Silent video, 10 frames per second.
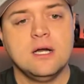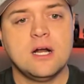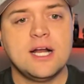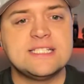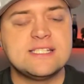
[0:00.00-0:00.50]

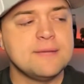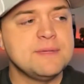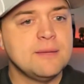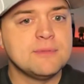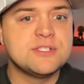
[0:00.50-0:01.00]
All right,
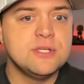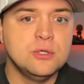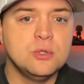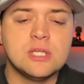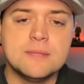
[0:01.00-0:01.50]
segment number
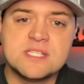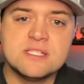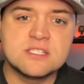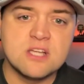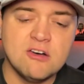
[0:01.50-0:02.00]
2, Clemson
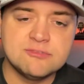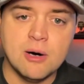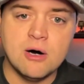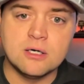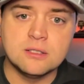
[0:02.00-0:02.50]

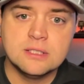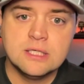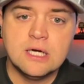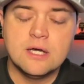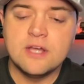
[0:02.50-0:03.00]
softball.
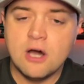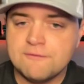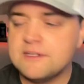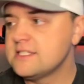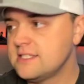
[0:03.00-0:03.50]
The
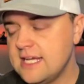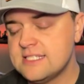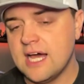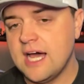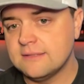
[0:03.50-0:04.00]
offense
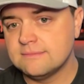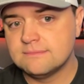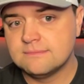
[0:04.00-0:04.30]
stays hot.